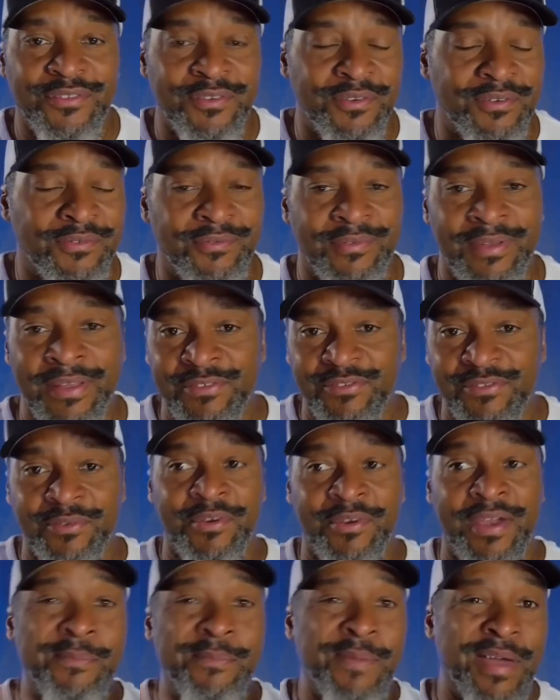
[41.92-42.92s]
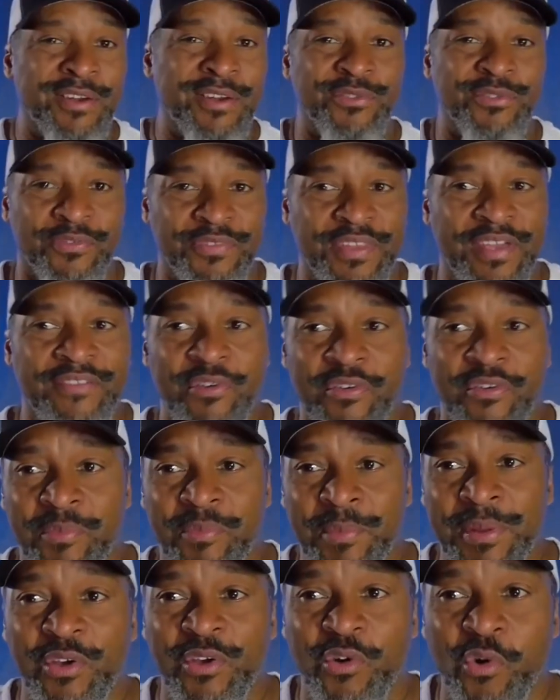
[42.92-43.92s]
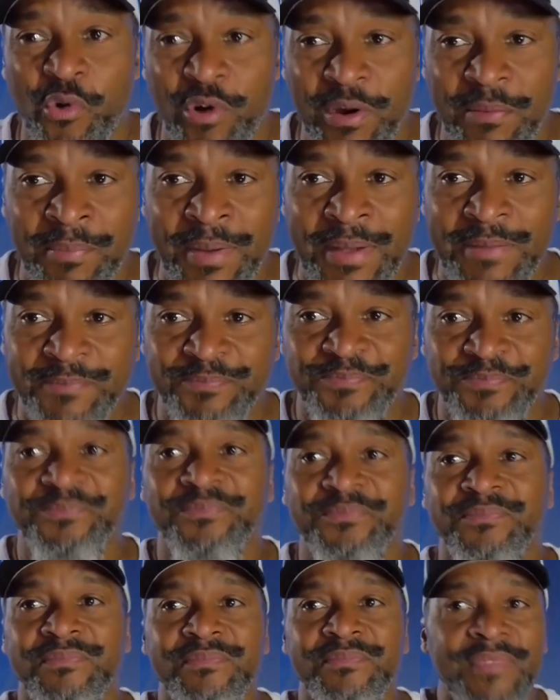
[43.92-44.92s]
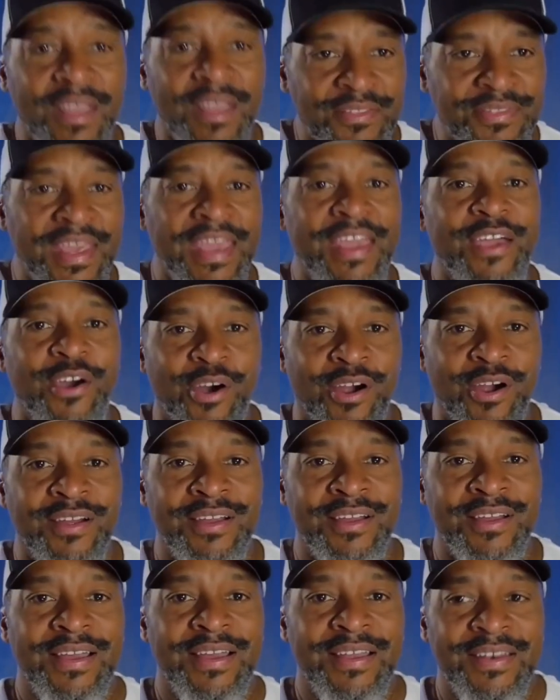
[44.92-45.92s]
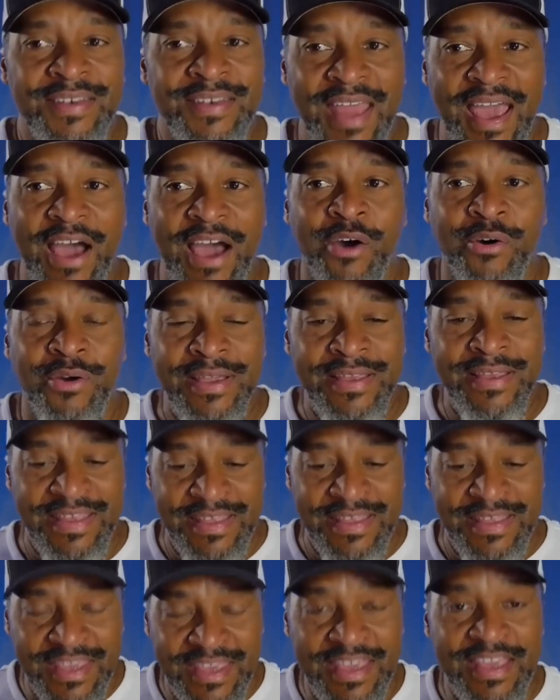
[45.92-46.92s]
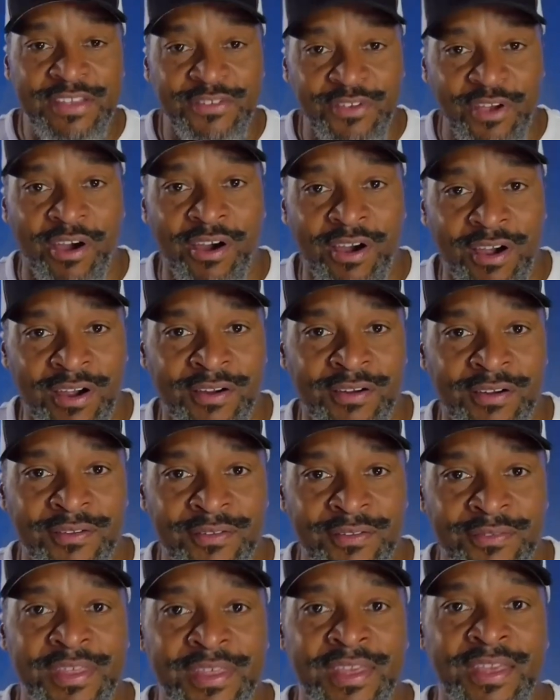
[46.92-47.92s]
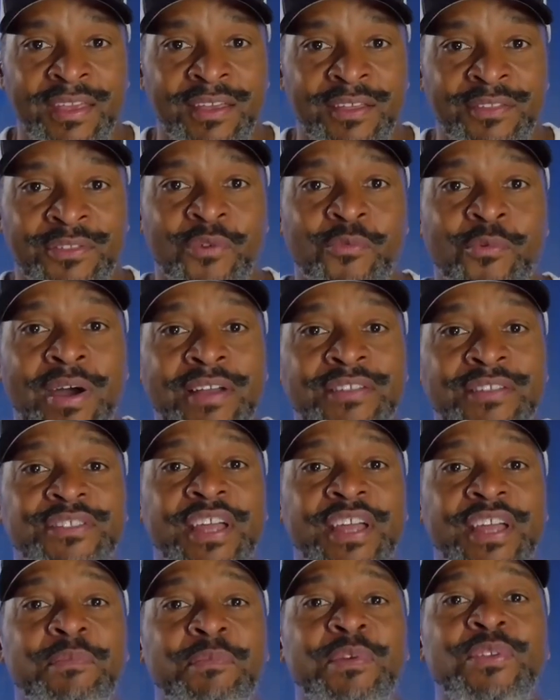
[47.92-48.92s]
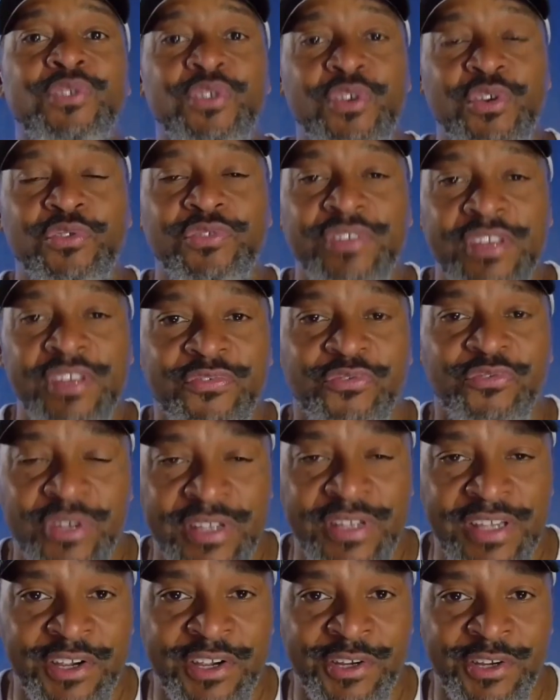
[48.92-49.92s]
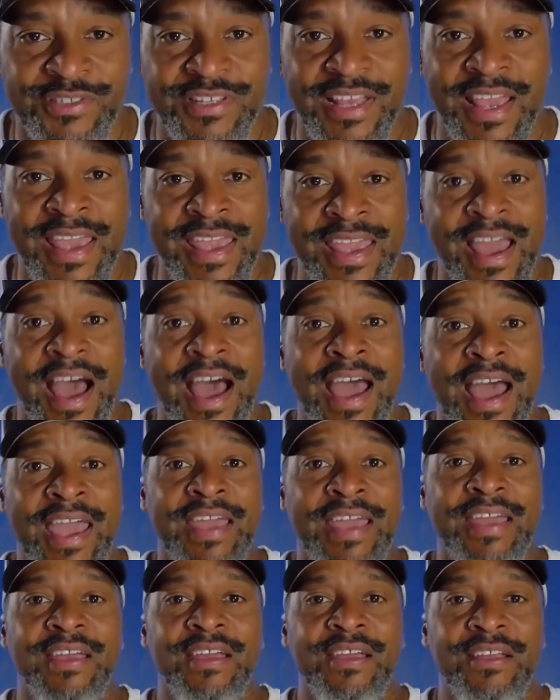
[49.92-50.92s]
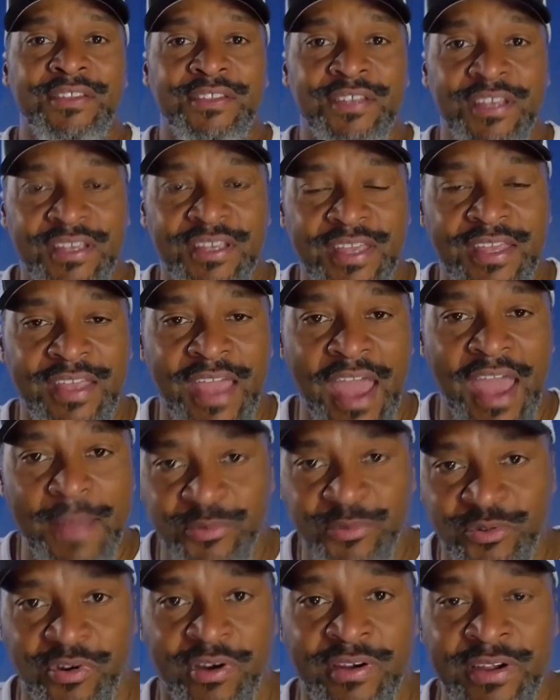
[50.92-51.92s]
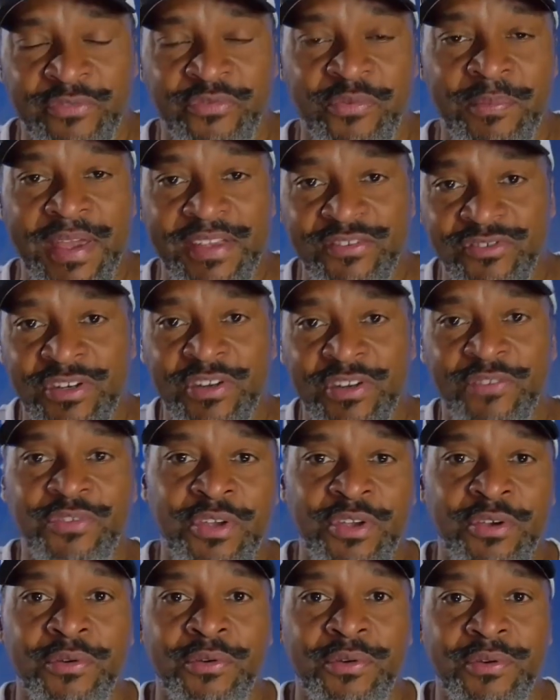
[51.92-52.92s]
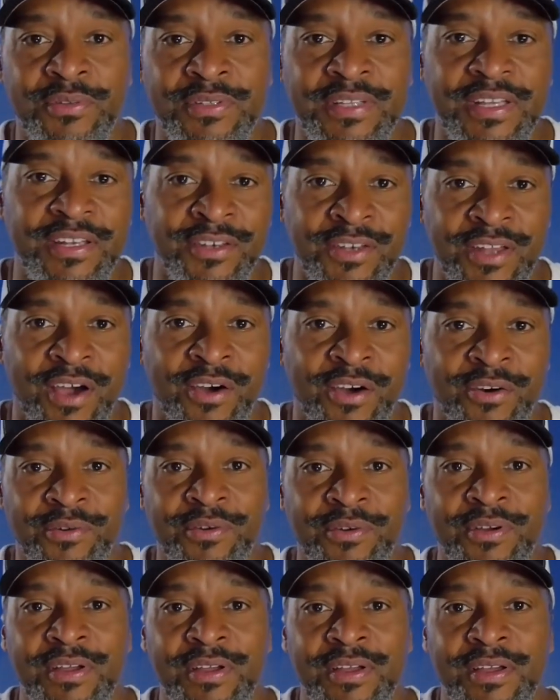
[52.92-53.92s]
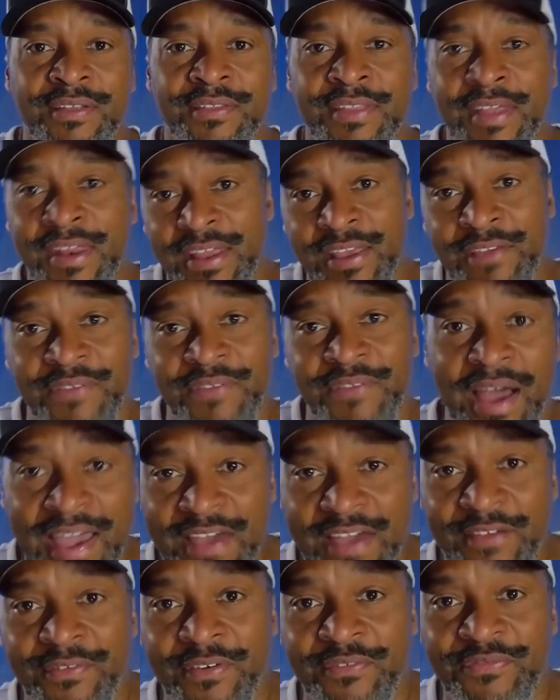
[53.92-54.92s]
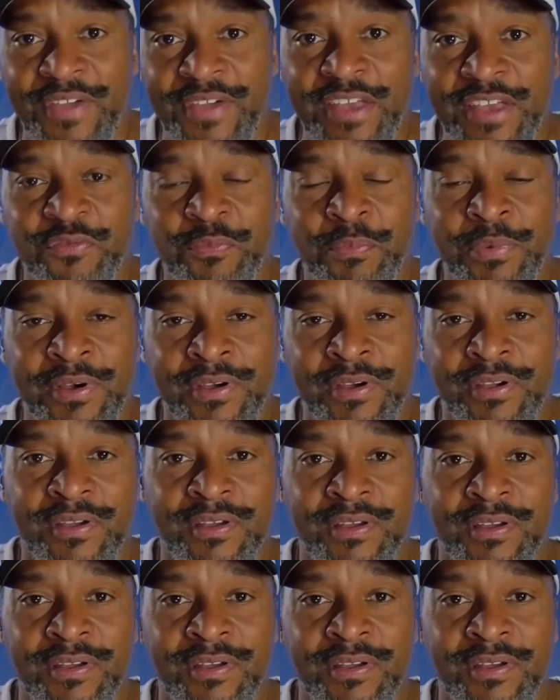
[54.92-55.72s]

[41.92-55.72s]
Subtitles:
Instagram. I don't know if they've ever been in court, but they are now. These are the ones that have been using for years AI to capture our information. If you didn't know that, if I have a Facebook